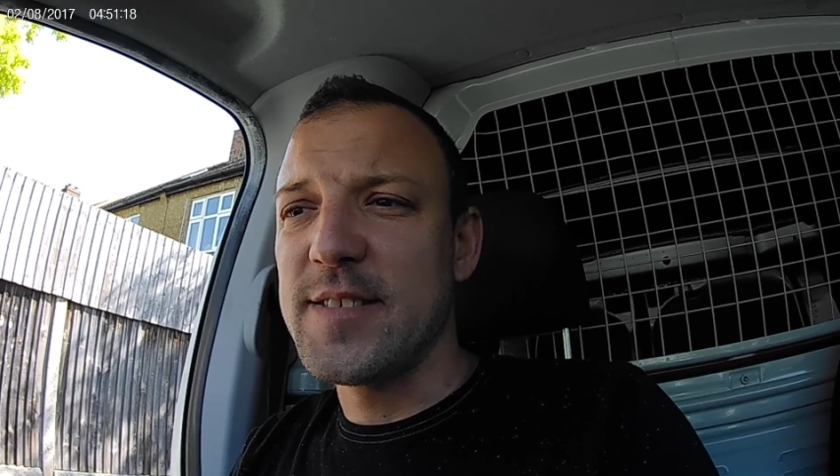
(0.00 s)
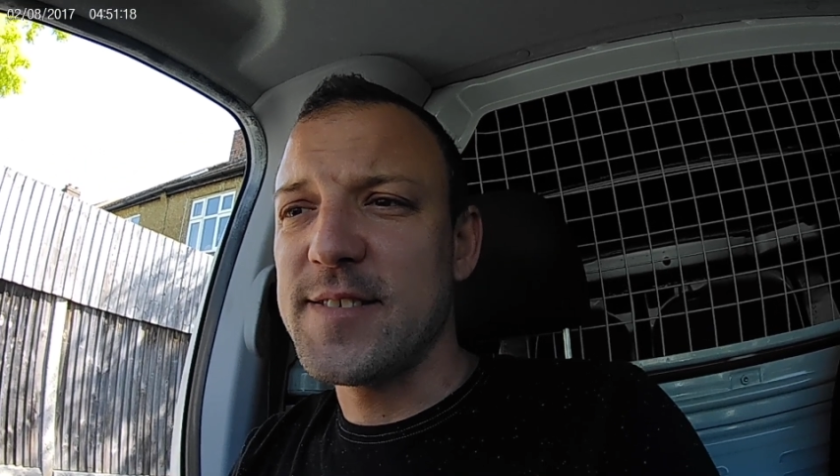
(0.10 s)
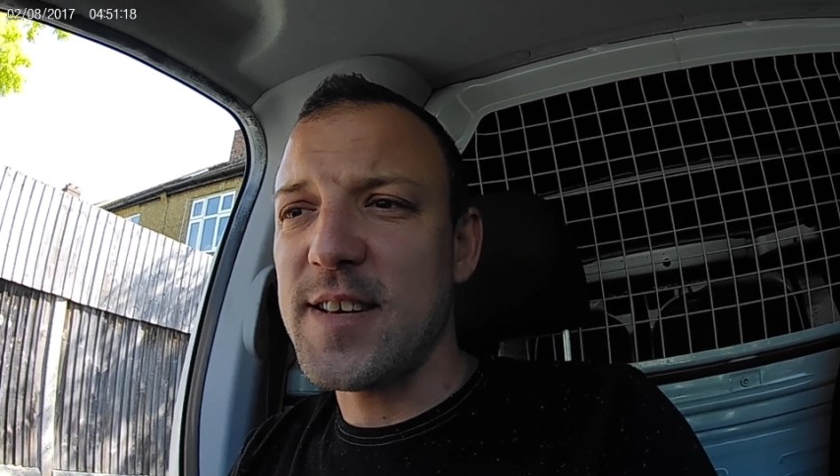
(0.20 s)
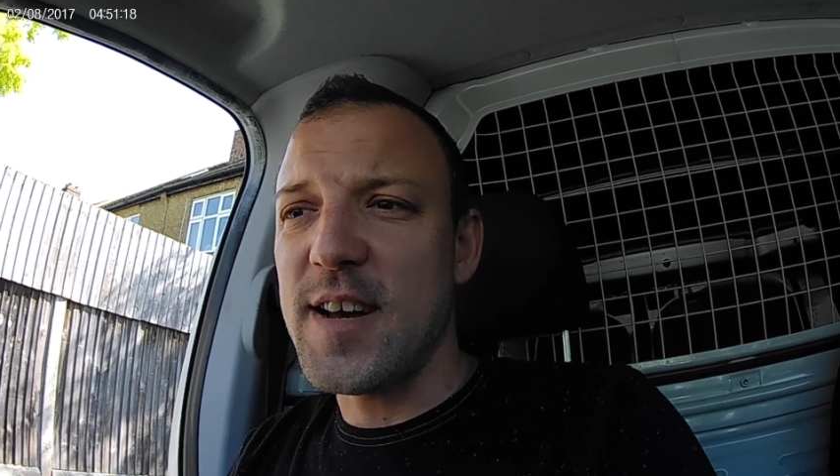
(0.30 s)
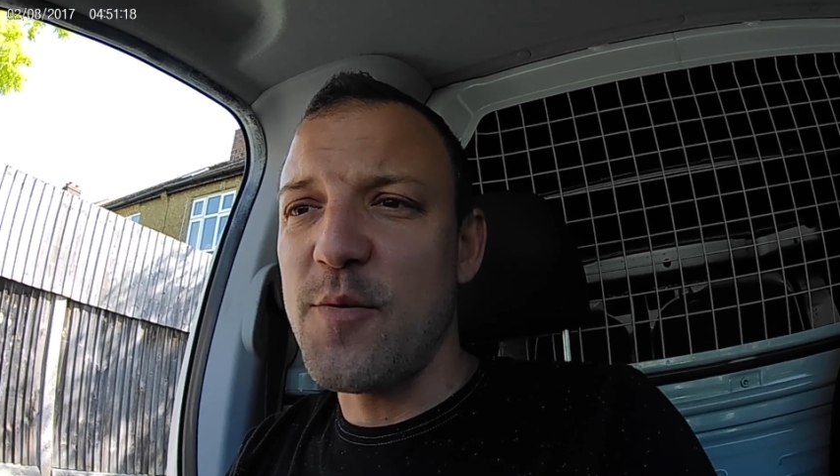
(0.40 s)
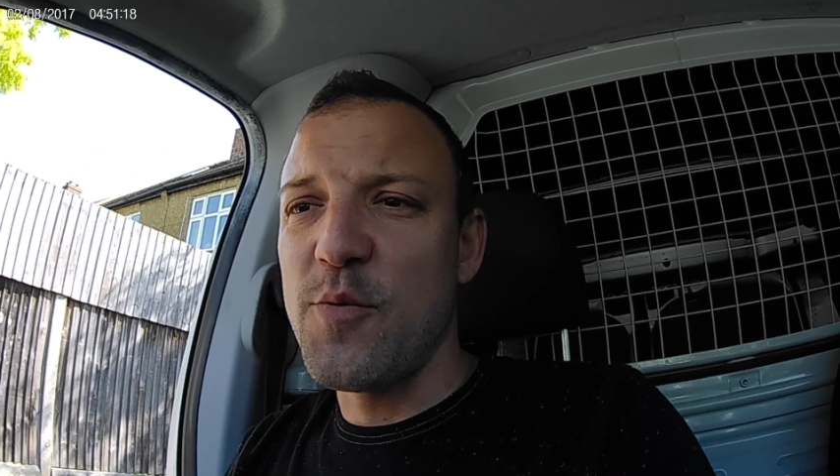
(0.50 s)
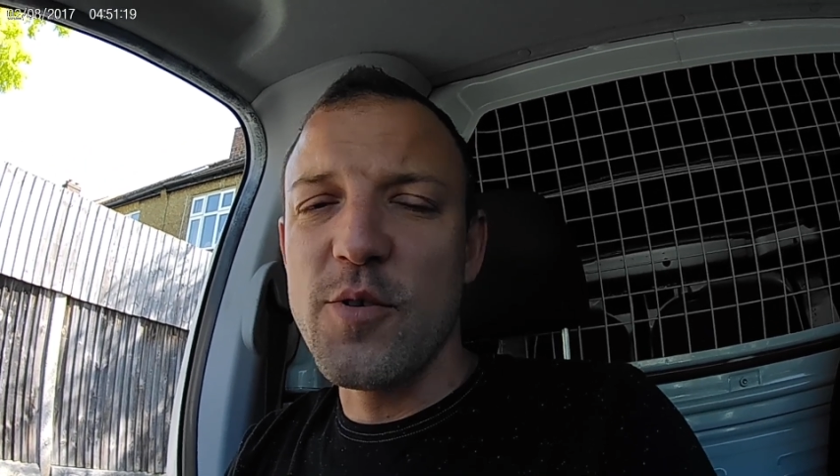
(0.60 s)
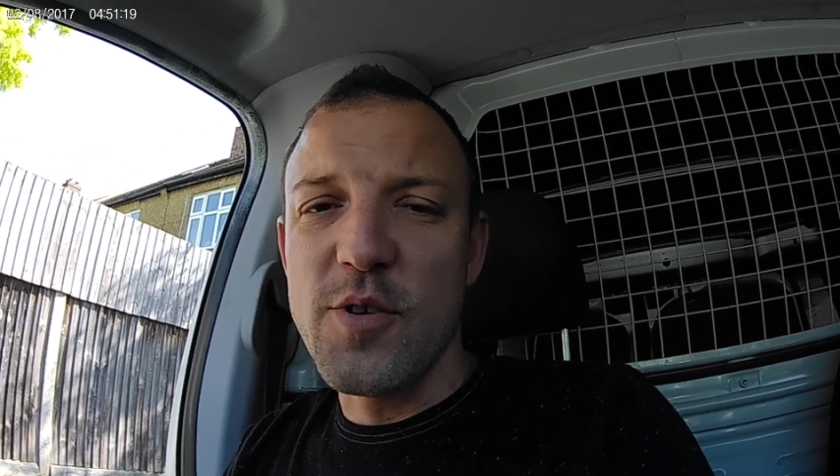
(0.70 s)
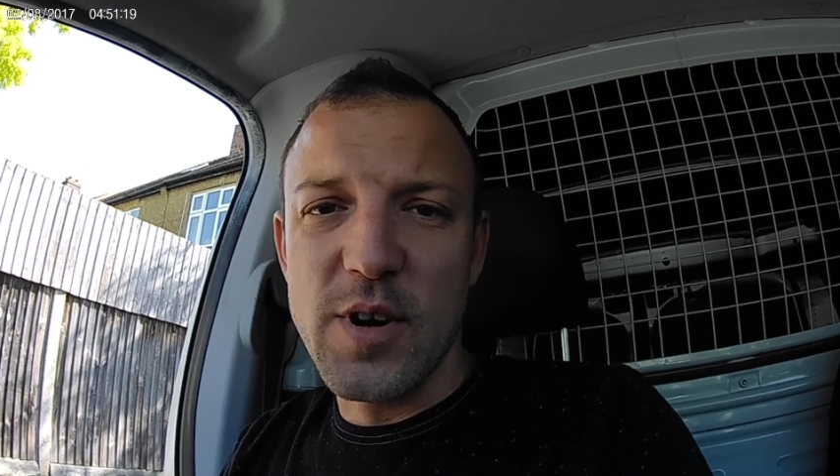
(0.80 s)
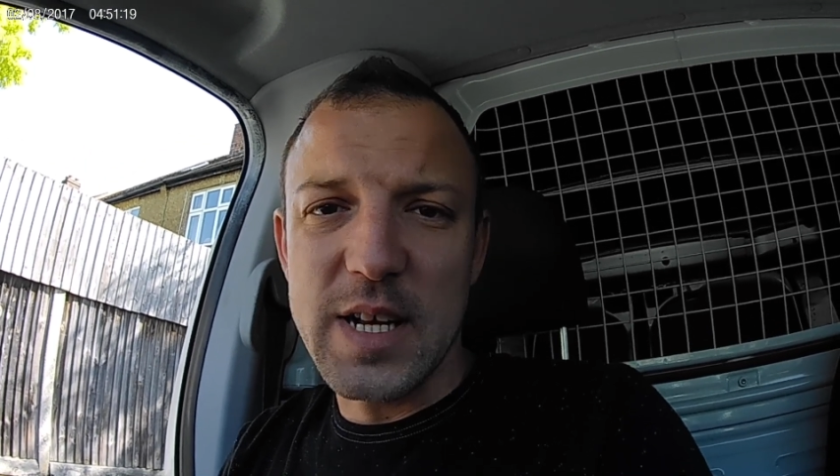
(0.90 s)
we're
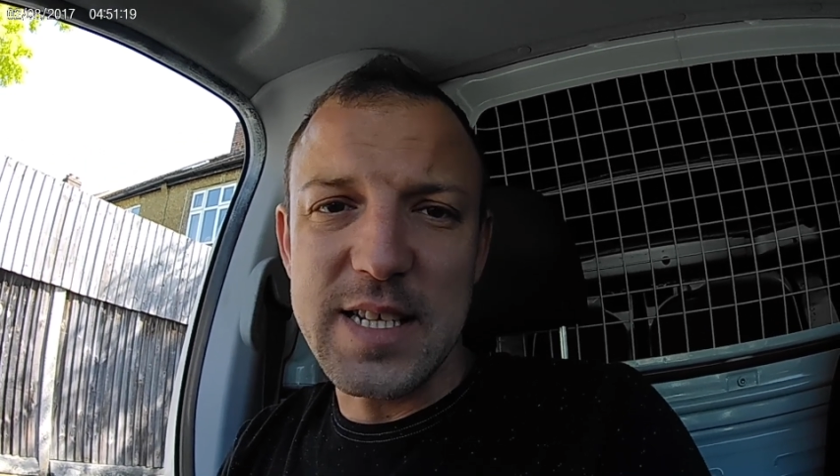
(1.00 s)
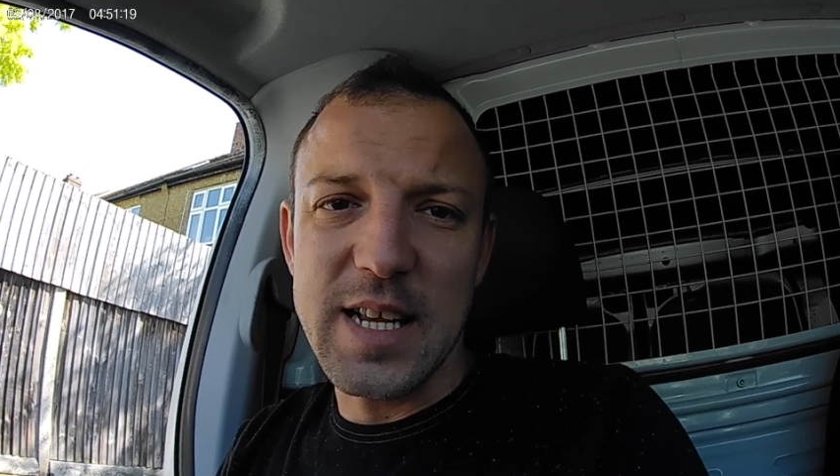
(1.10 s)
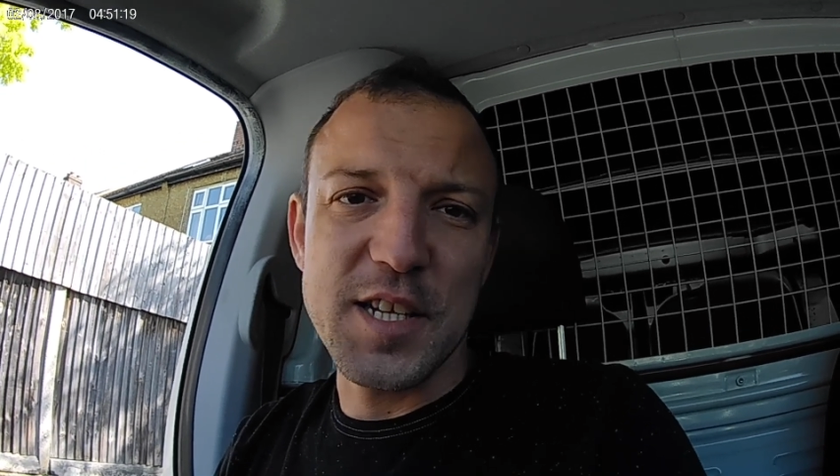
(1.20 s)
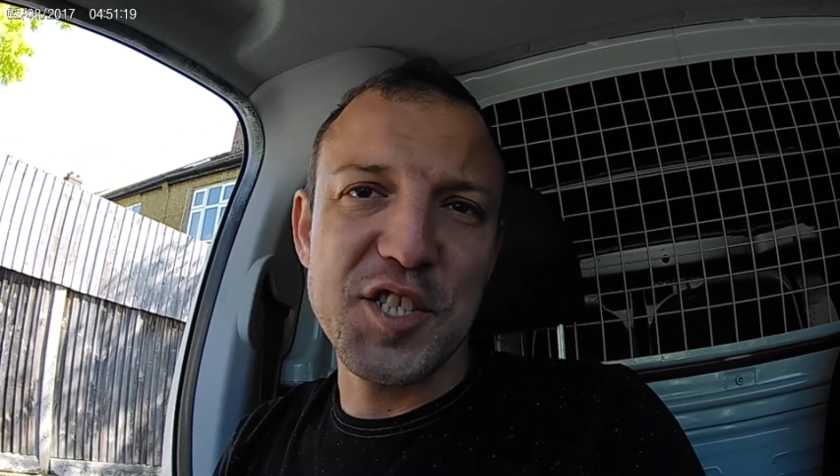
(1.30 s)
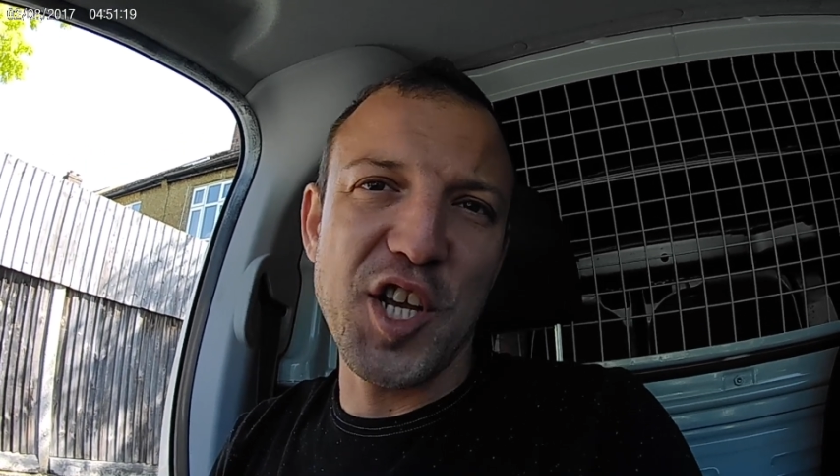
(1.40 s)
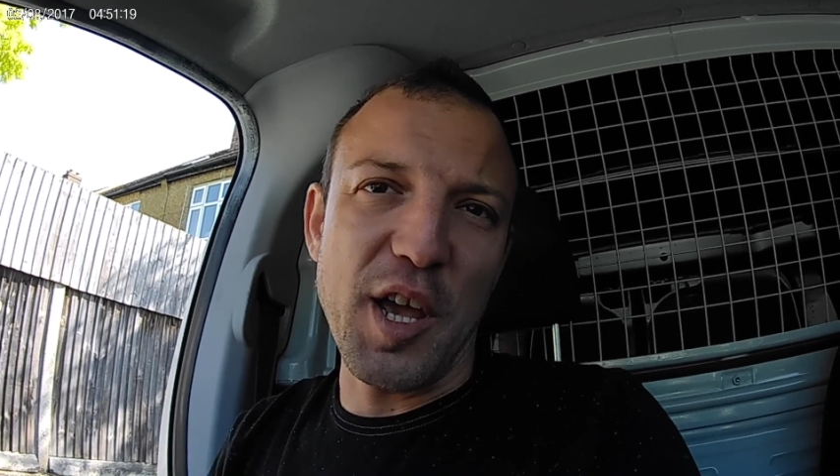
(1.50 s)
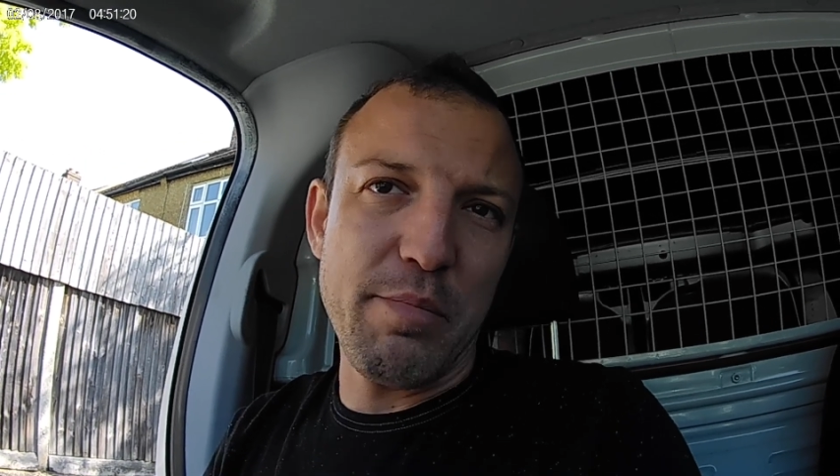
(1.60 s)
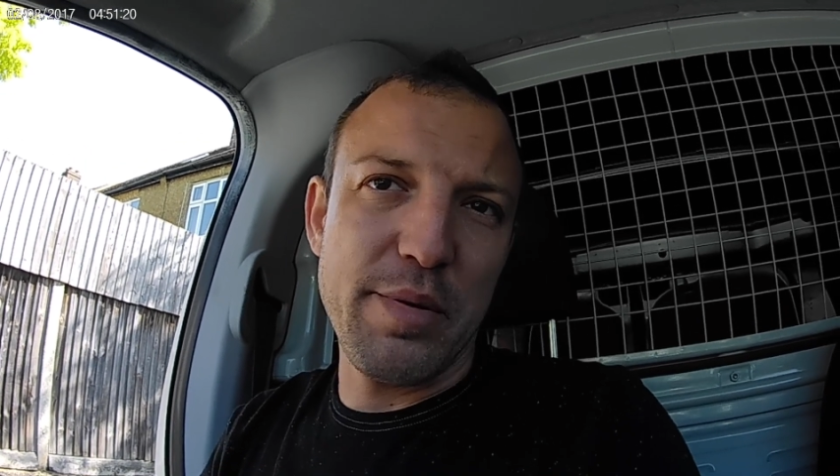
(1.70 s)
gonna sell it cheap,